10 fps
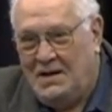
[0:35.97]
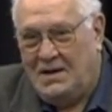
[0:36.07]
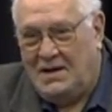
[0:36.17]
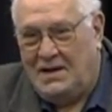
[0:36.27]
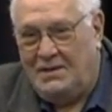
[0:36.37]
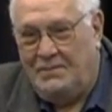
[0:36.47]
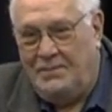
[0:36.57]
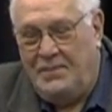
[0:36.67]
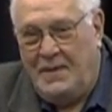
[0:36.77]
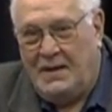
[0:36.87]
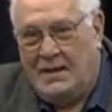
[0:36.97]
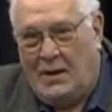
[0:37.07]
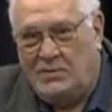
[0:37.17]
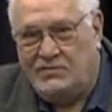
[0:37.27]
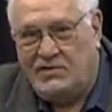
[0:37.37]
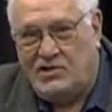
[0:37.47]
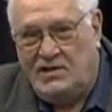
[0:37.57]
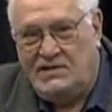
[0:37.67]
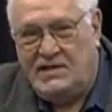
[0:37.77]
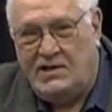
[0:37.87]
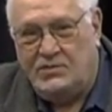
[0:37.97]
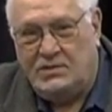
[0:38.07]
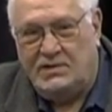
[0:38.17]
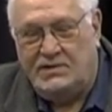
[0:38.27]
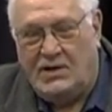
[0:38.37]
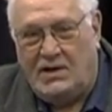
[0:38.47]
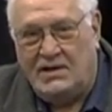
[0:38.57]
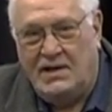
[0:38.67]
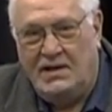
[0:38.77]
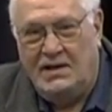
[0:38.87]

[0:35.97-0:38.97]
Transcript: I was originally scheduled to talk